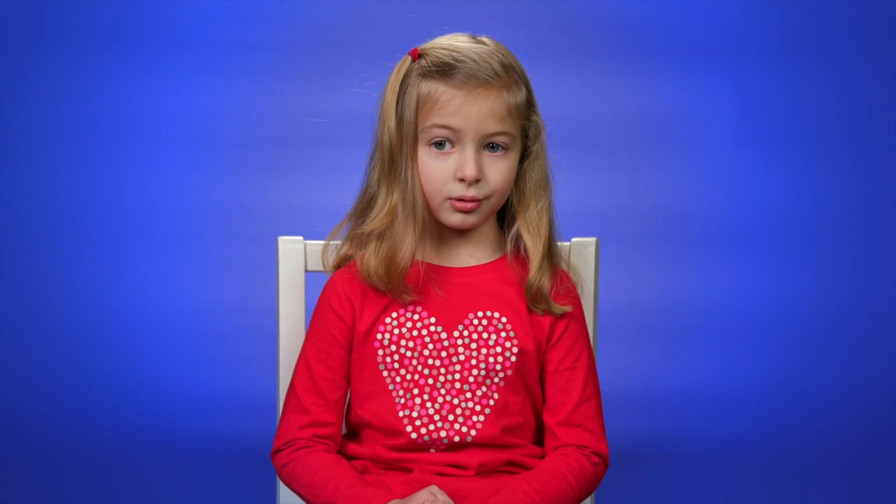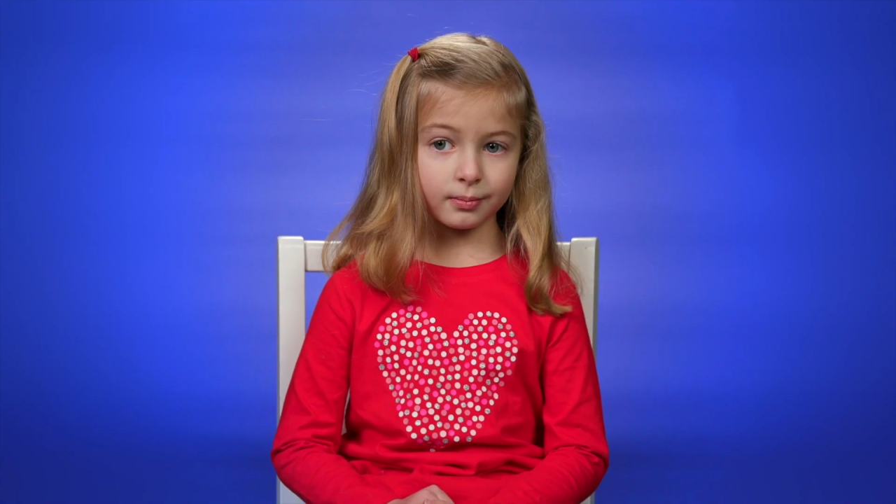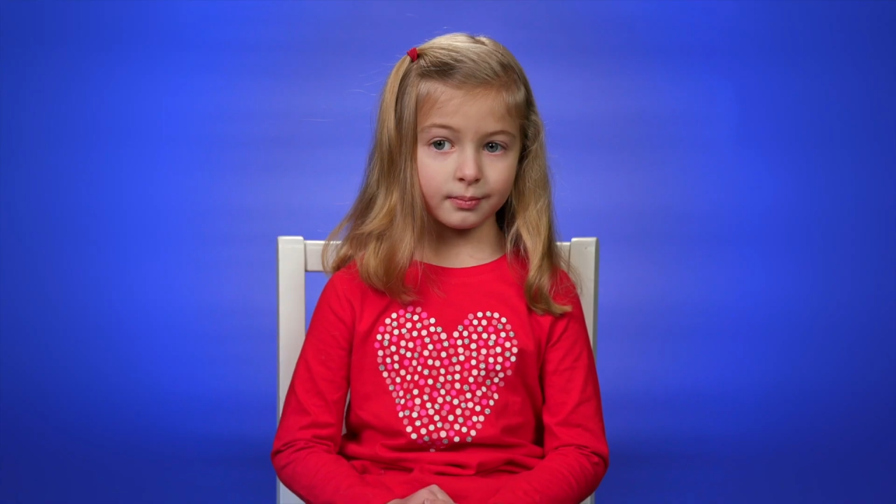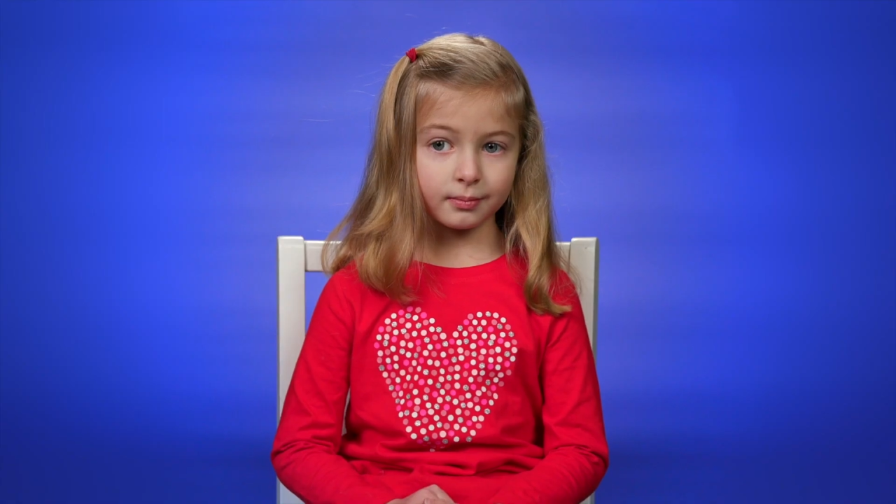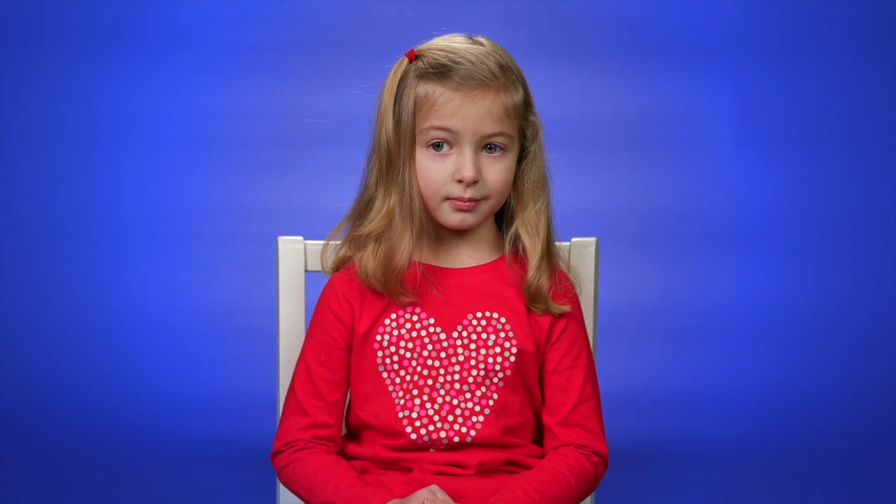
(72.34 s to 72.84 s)

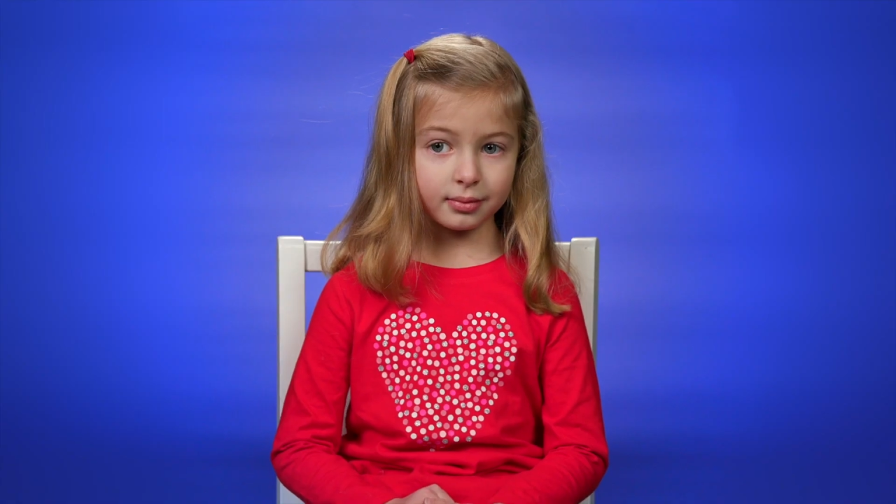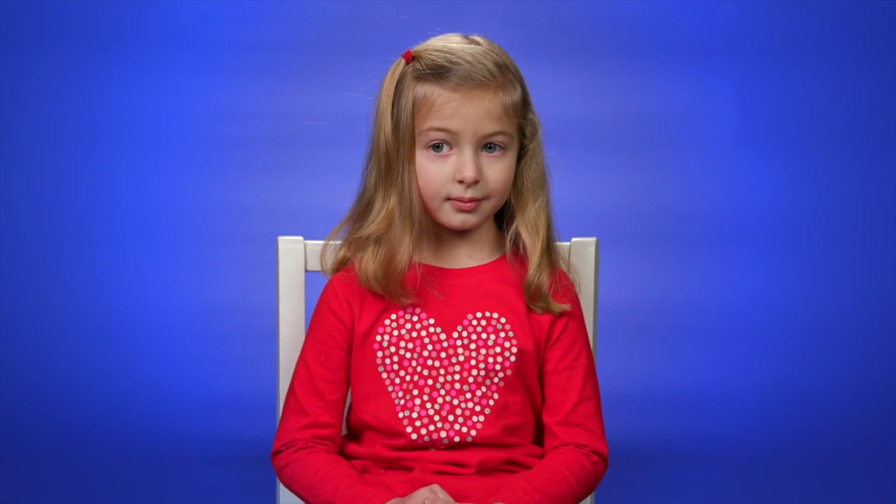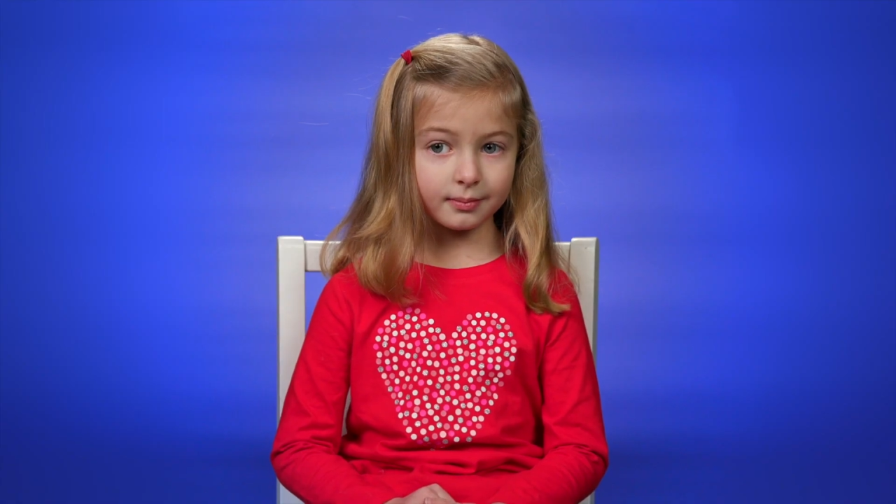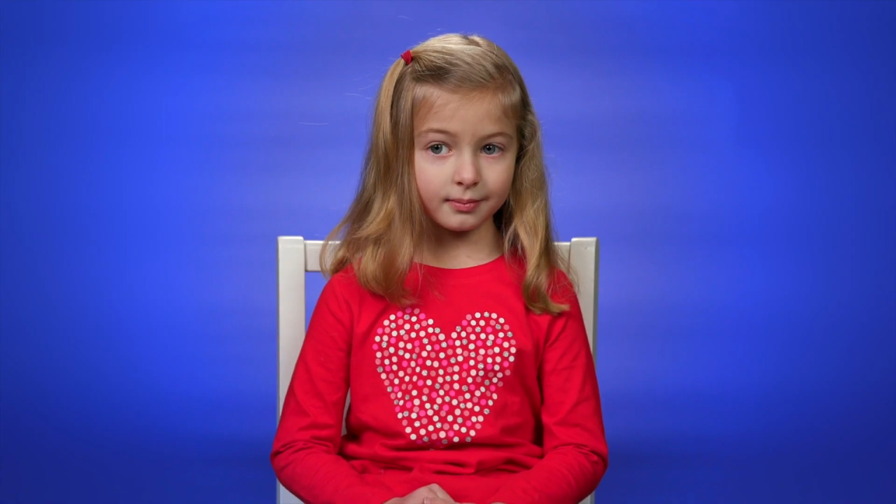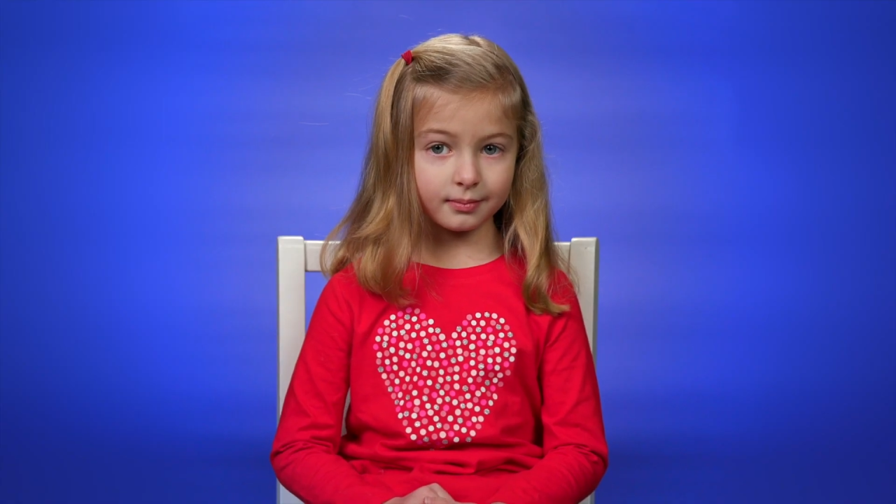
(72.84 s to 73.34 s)
Boom,
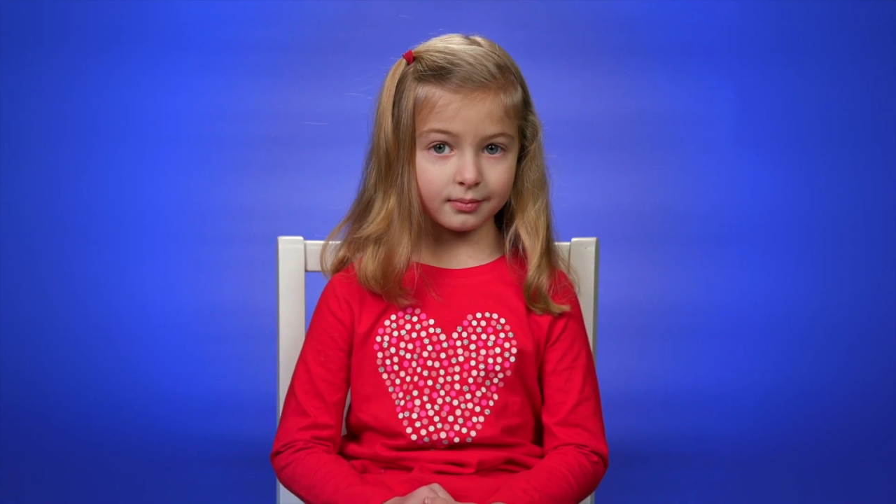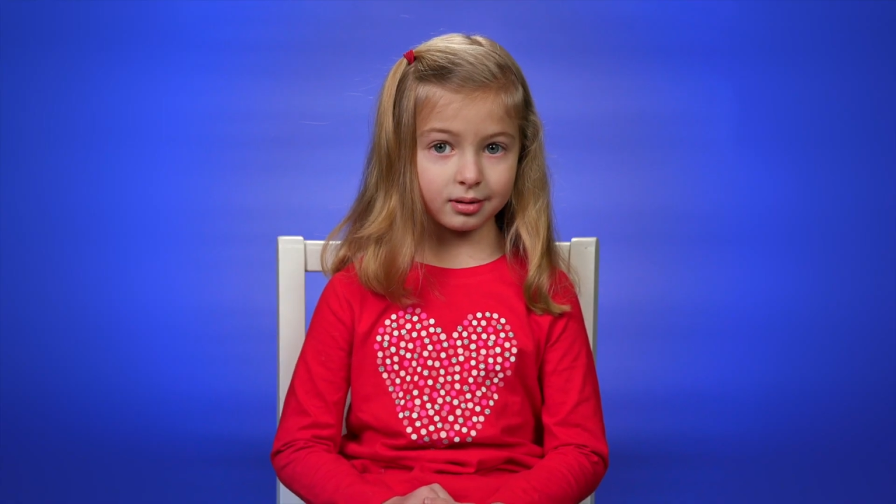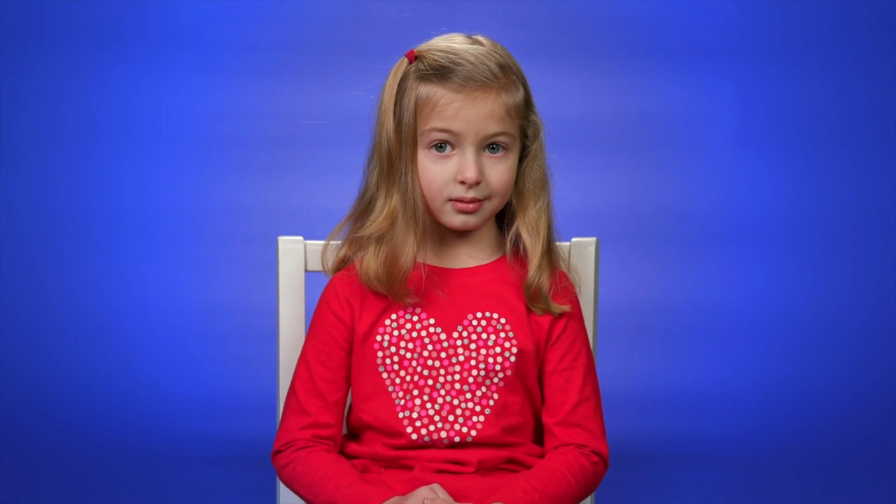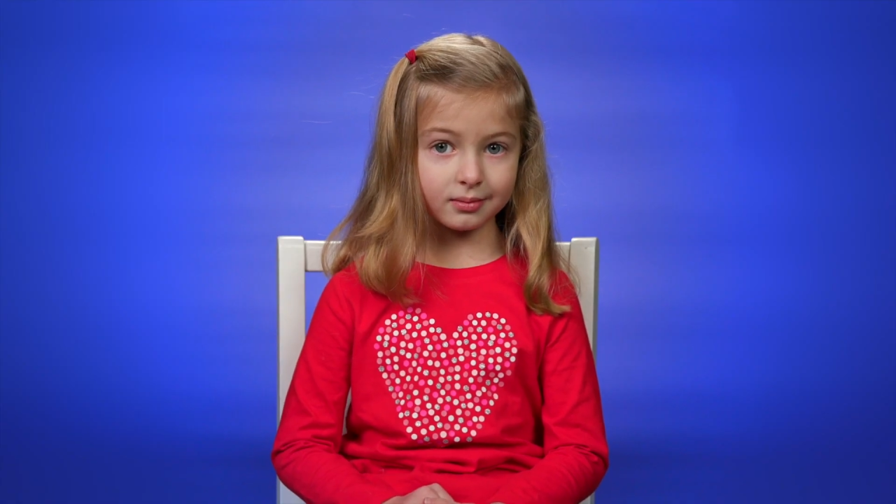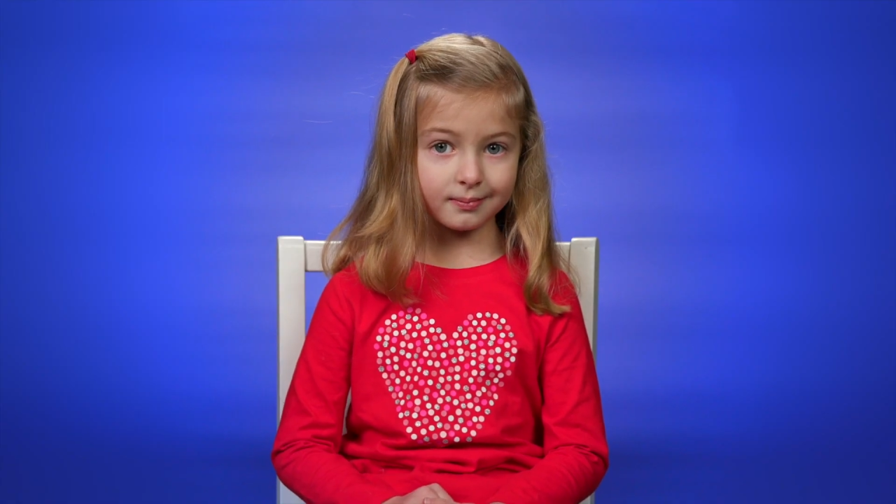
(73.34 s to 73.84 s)
boom,
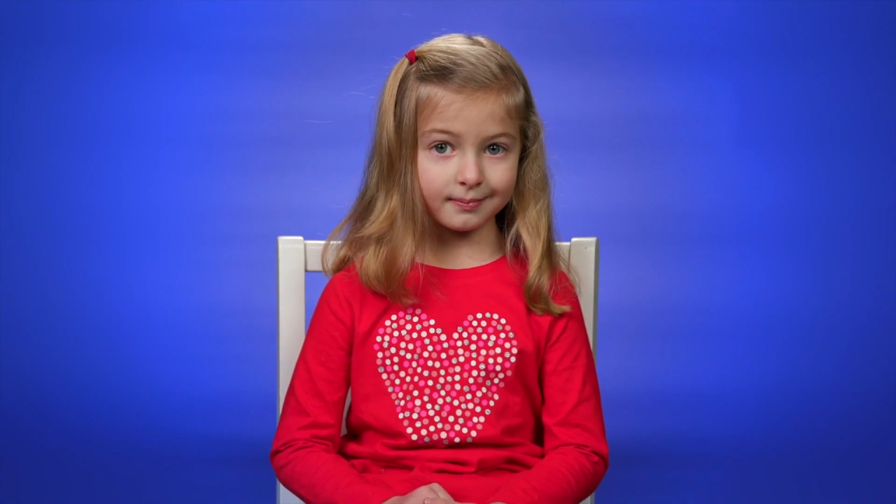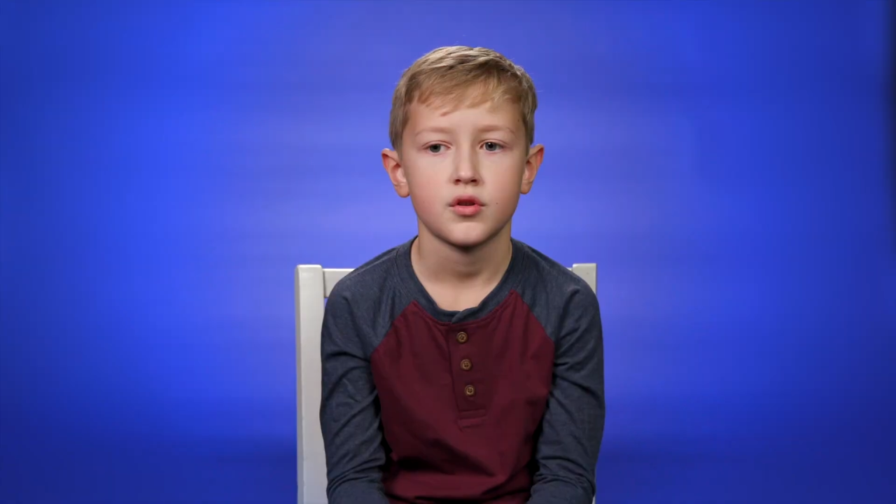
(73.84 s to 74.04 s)
boom,